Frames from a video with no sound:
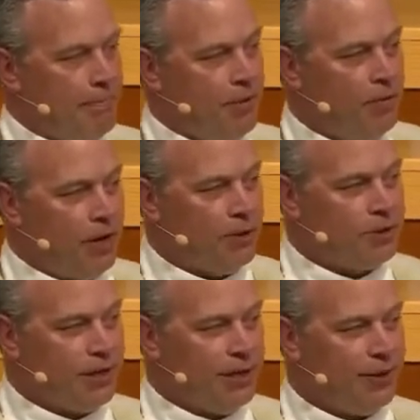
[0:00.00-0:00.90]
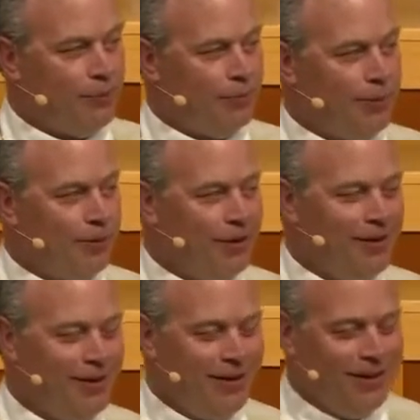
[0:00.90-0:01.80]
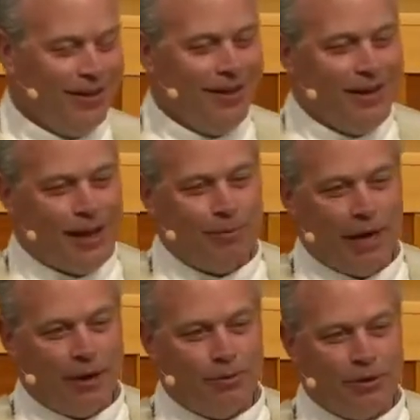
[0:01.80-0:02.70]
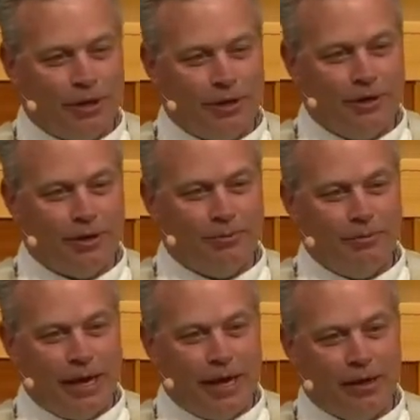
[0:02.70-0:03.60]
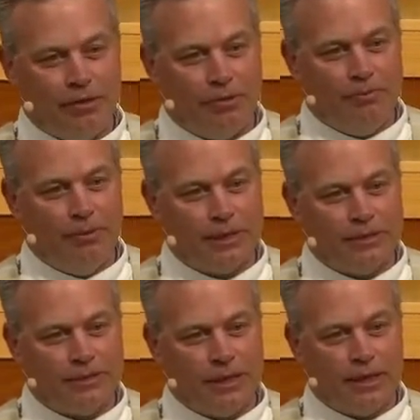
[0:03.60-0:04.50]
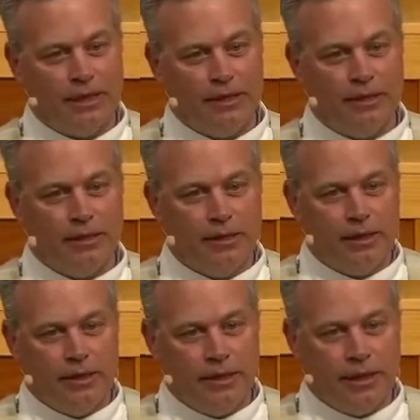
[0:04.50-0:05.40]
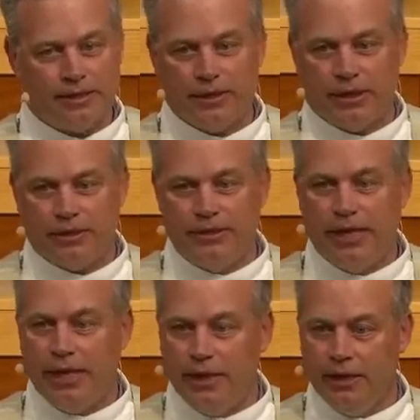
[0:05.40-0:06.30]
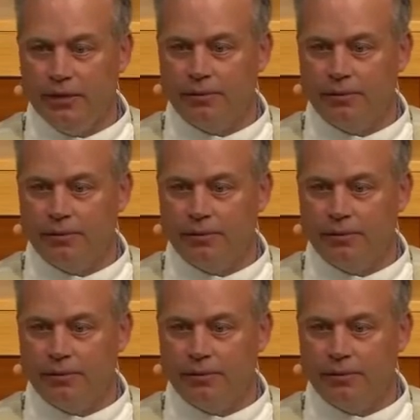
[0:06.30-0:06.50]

My father said, I remember, I'm not really good at math, but uh, that's not a D.